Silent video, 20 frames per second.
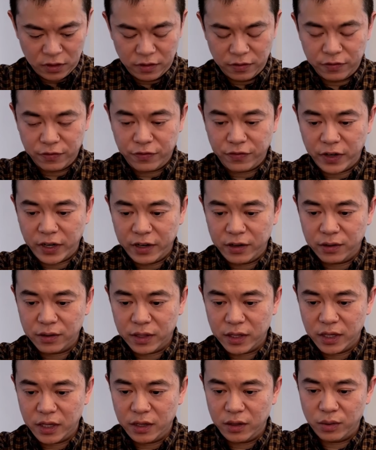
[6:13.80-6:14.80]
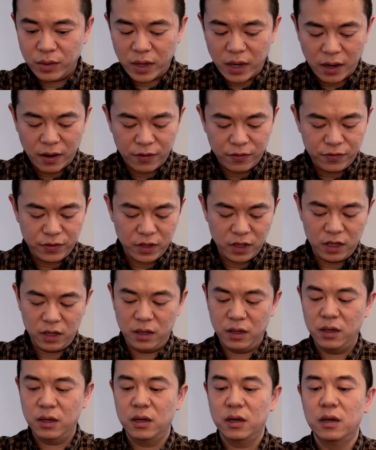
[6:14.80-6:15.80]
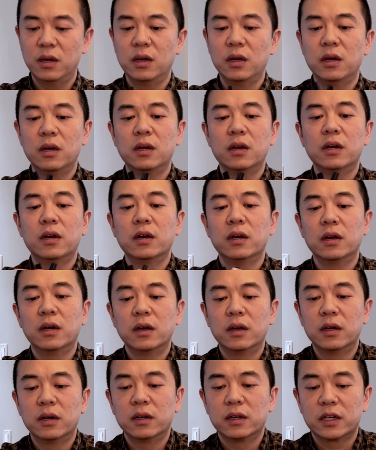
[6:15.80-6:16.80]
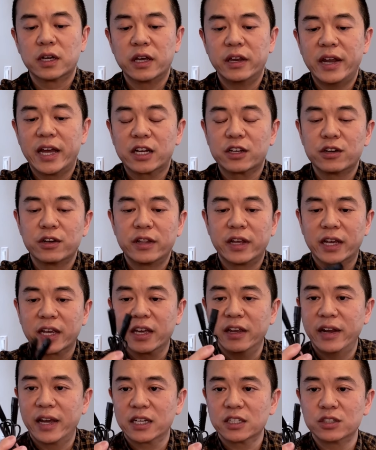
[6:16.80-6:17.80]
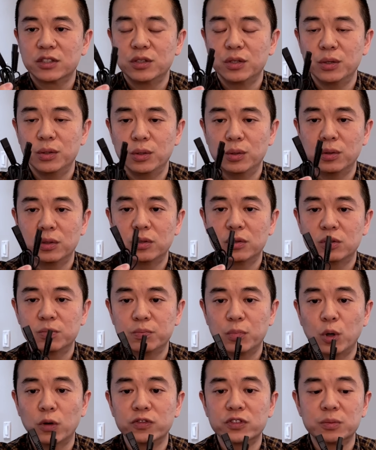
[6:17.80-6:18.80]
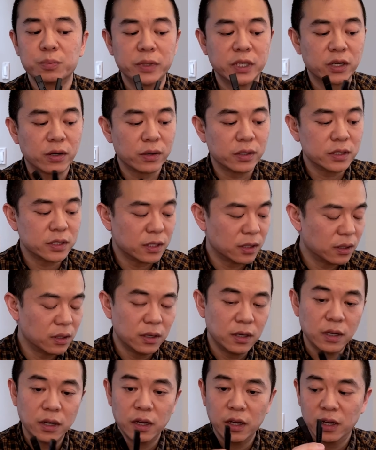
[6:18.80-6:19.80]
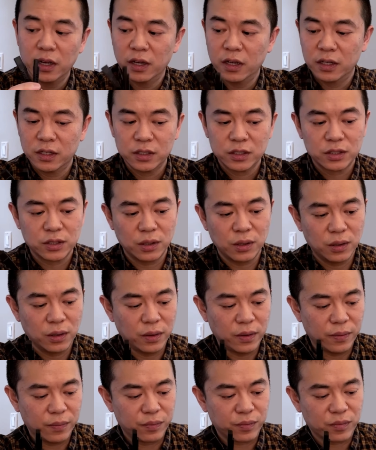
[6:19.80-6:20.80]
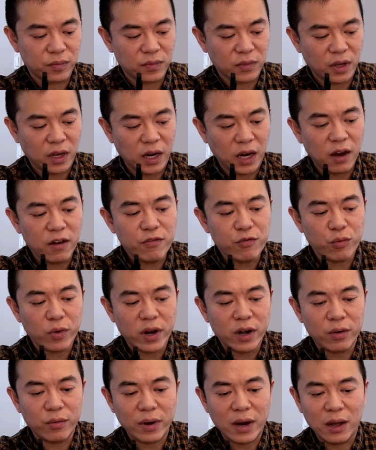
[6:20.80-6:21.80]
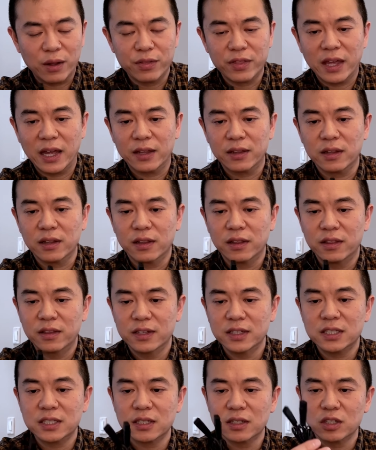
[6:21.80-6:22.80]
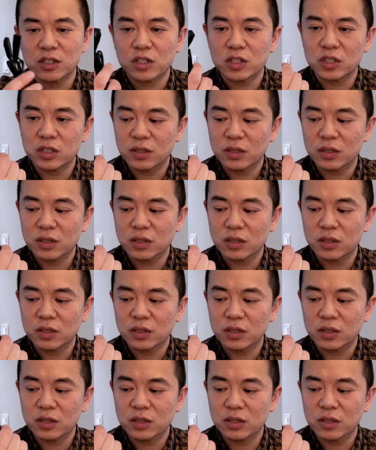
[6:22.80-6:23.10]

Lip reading: finally, you have the connector that connects to both speakers. So I've read around that this